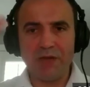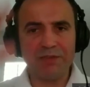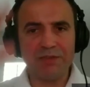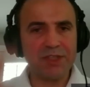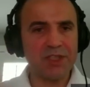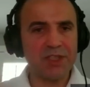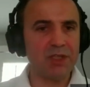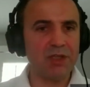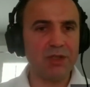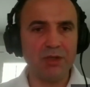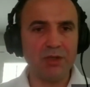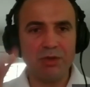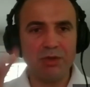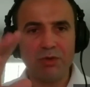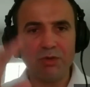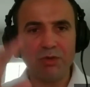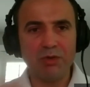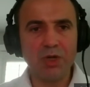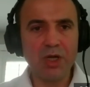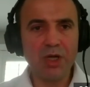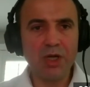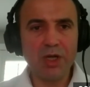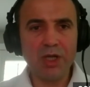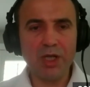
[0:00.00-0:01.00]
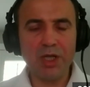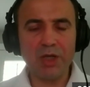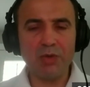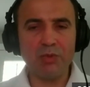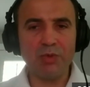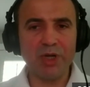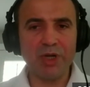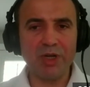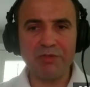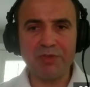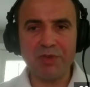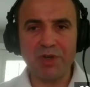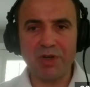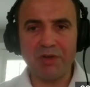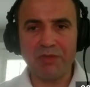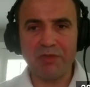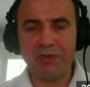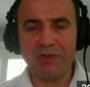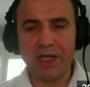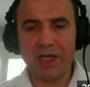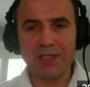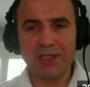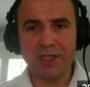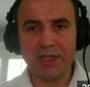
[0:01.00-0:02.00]
seen you in one of your
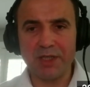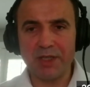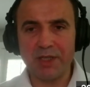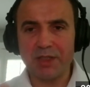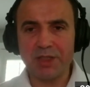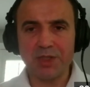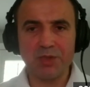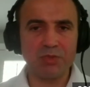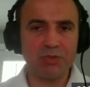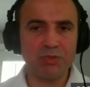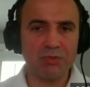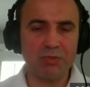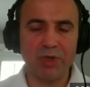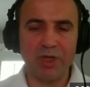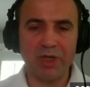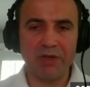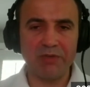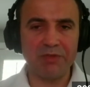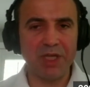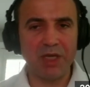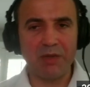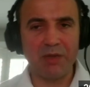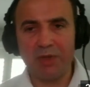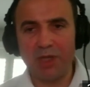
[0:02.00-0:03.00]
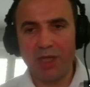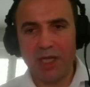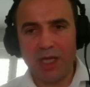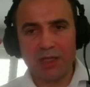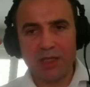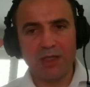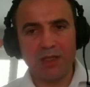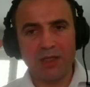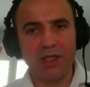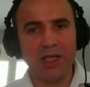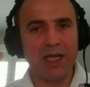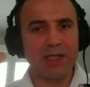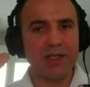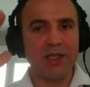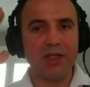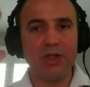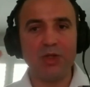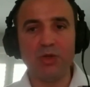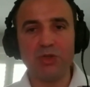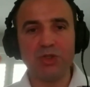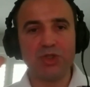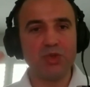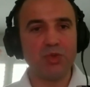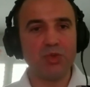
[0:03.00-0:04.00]
fights against one of them. You had a
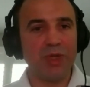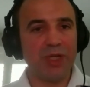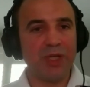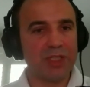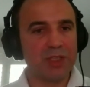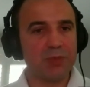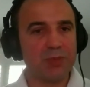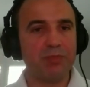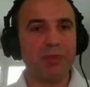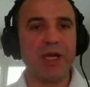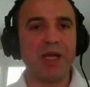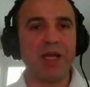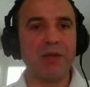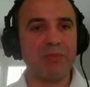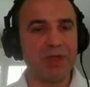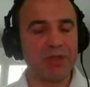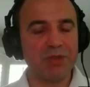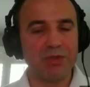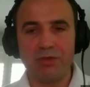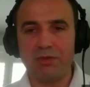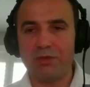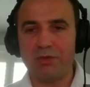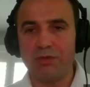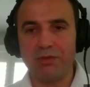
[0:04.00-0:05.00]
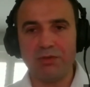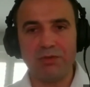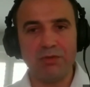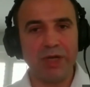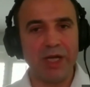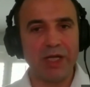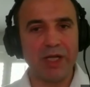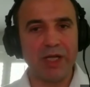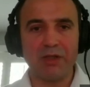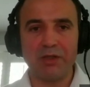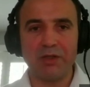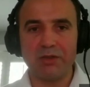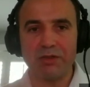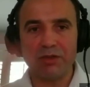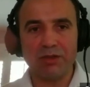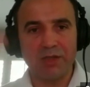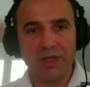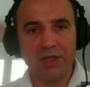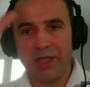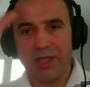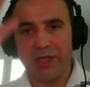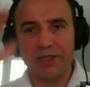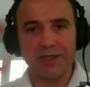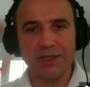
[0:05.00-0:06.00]
huge wingspan, but you handled
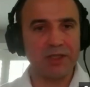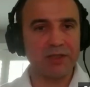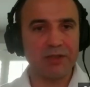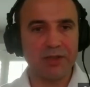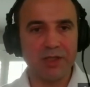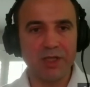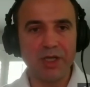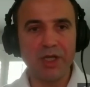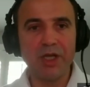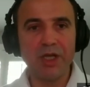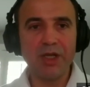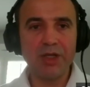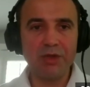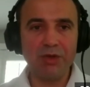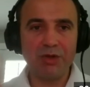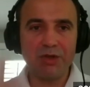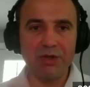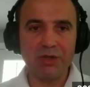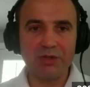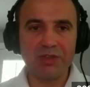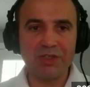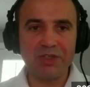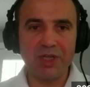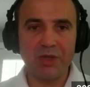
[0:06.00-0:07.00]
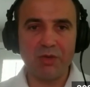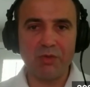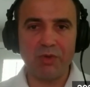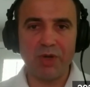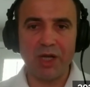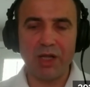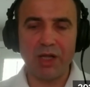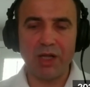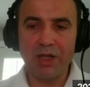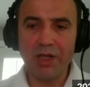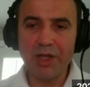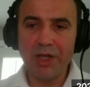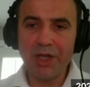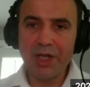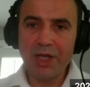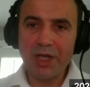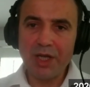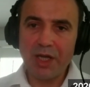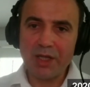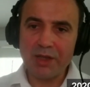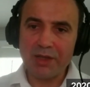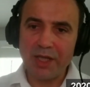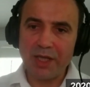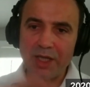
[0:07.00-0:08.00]
kicks and you could kick well.
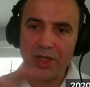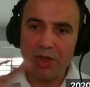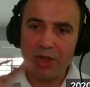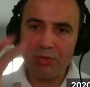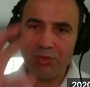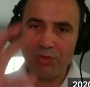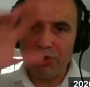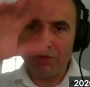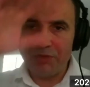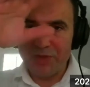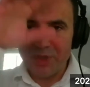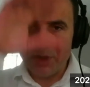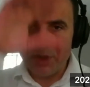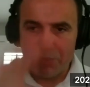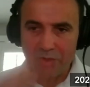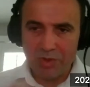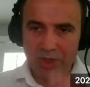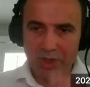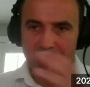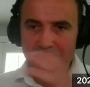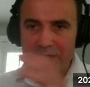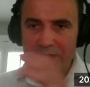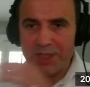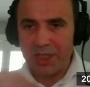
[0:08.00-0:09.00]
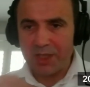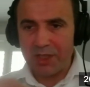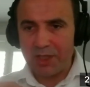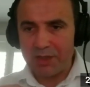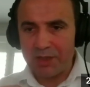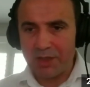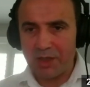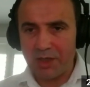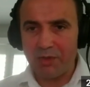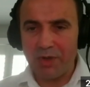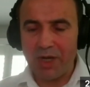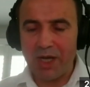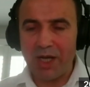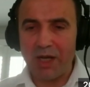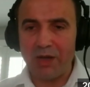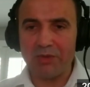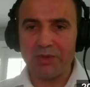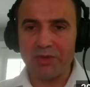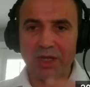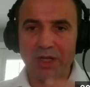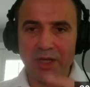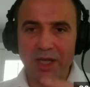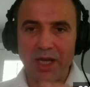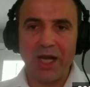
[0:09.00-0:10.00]
And then you moved into understanding the ground,
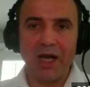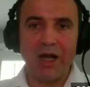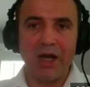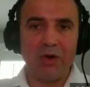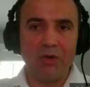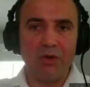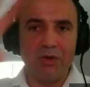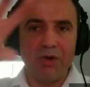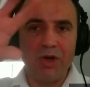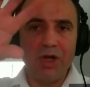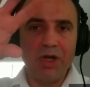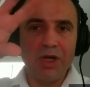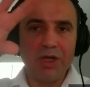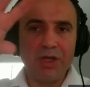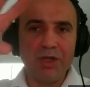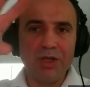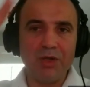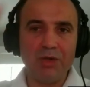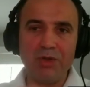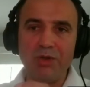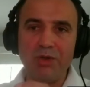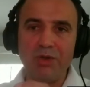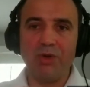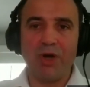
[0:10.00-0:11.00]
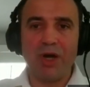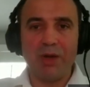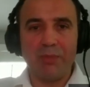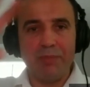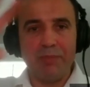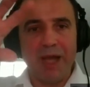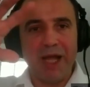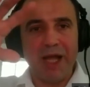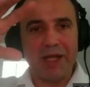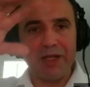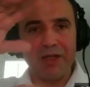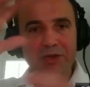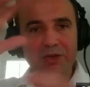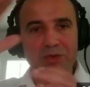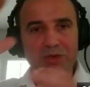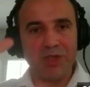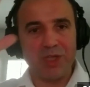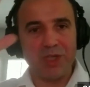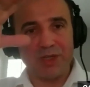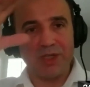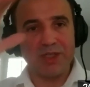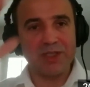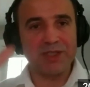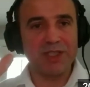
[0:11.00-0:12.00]
and now you are back into the
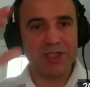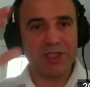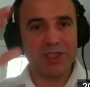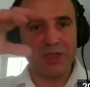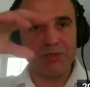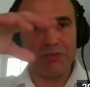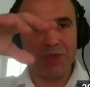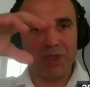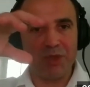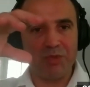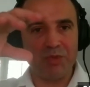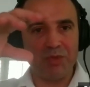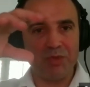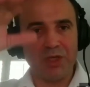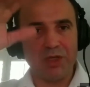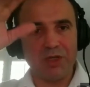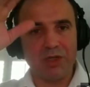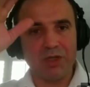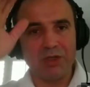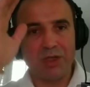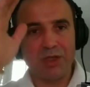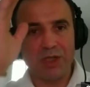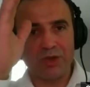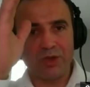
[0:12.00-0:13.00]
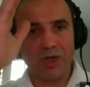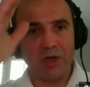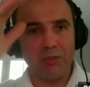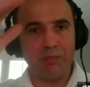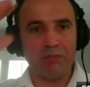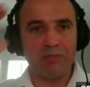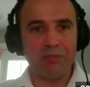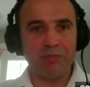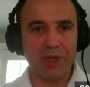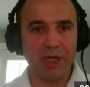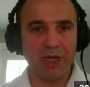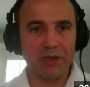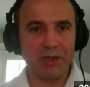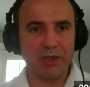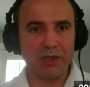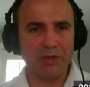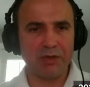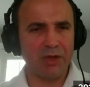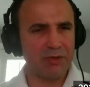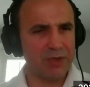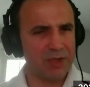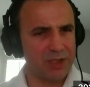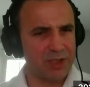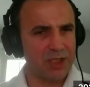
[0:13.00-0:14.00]
transition between the top and the
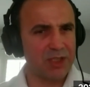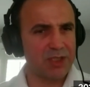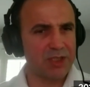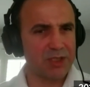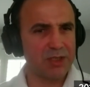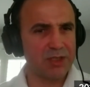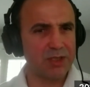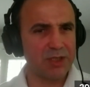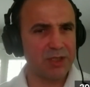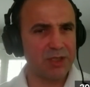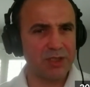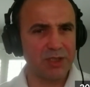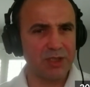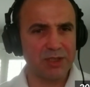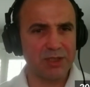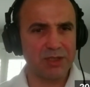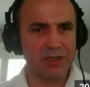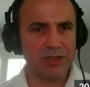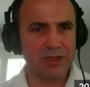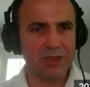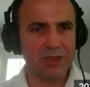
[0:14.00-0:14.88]
ground. Is this